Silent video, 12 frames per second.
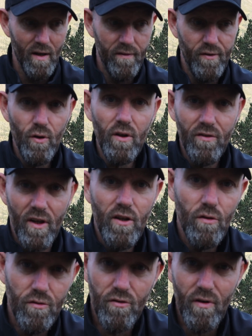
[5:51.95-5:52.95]
If you
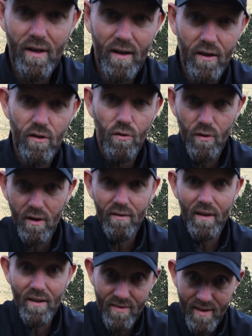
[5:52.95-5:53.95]
continue to drink and
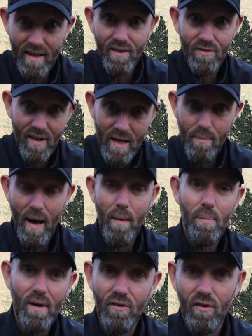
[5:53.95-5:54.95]
these things keep
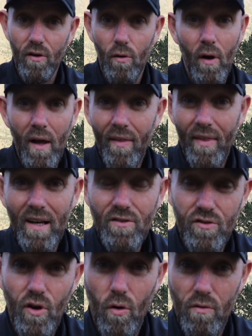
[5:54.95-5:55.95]
happening to you,
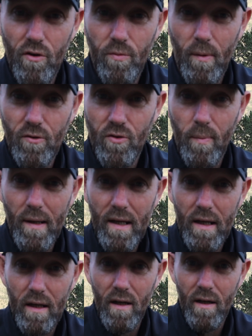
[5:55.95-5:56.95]
that's your
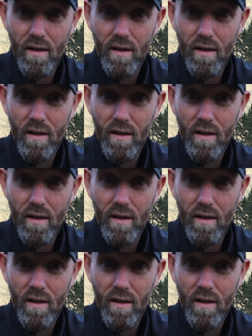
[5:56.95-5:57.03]
responsibility.